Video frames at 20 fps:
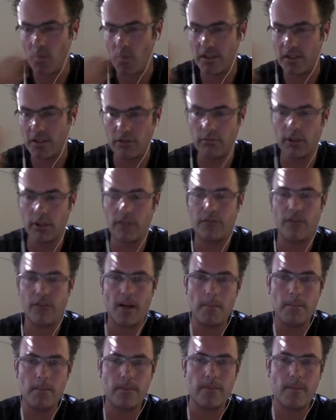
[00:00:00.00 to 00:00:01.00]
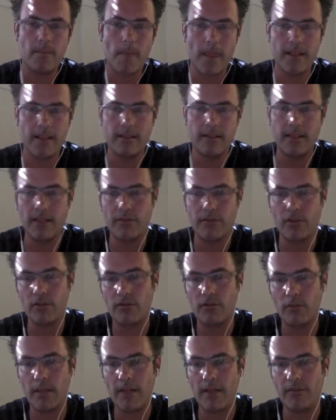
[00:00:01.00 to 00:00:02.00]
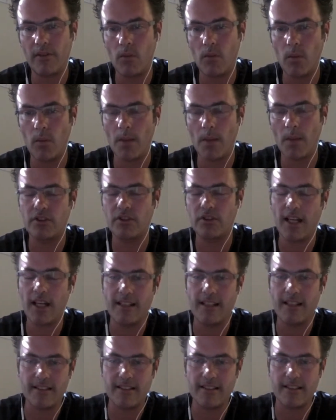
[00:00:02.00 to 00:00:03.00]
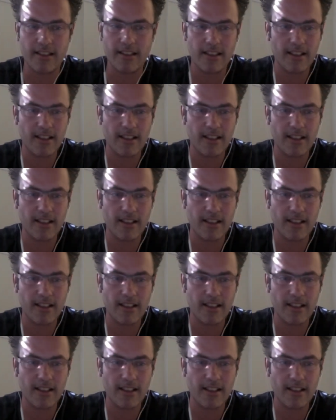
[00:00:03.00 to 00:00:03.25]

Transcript: just a rule of thumb. It differs from every website.